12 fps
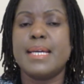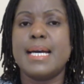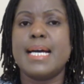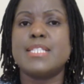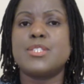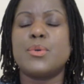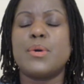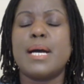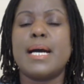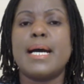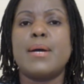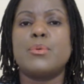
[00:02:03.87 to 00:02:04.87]
And so
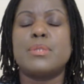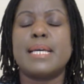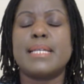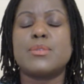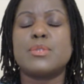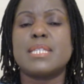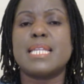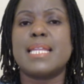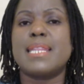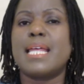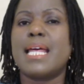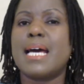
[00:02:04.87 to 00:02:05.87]
I would like to say
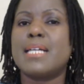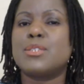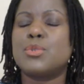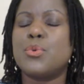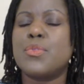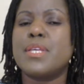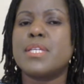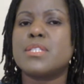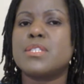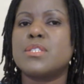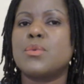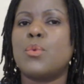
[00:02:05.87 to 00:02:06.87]
that there are two
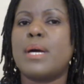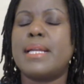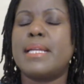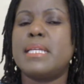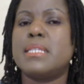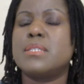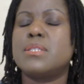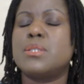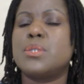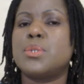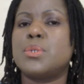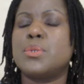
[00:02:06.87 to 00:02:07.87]
things one needs
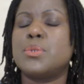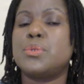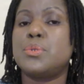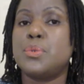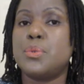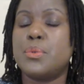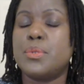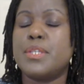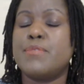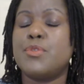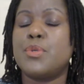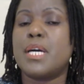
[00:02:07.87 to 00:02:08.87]
to do
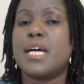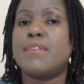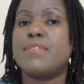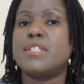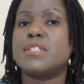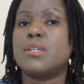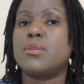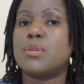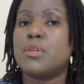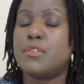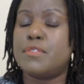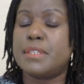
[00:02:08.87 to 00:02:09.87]
if you have this long
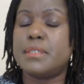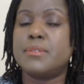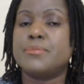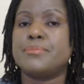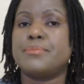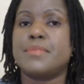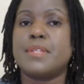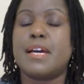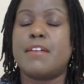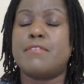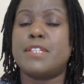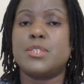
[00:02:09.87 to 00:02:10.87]
COVID. They
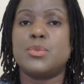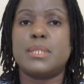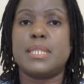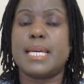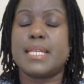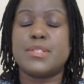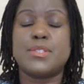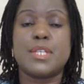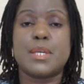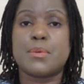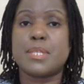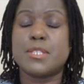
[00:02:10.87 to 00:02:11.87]
are virtually like
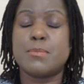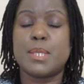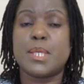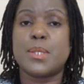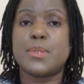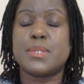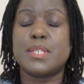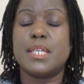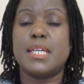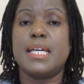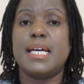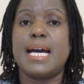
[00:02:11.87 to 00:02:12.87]
secrets because
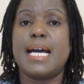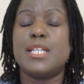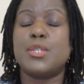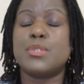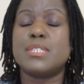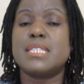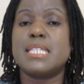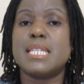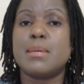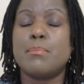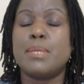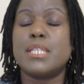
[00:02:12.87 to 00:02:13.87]
I don't see
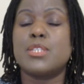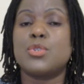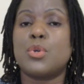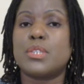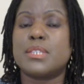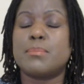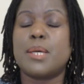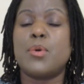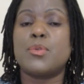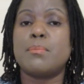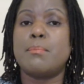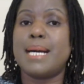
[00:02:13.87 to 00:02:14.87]
them being talked
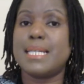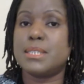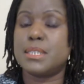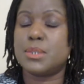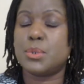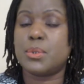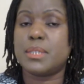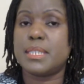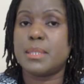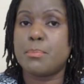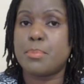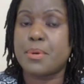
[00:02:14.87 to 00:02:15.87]
about much at all in
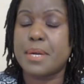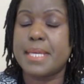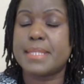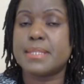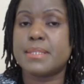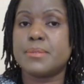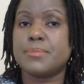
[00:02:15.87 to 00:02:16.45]
the press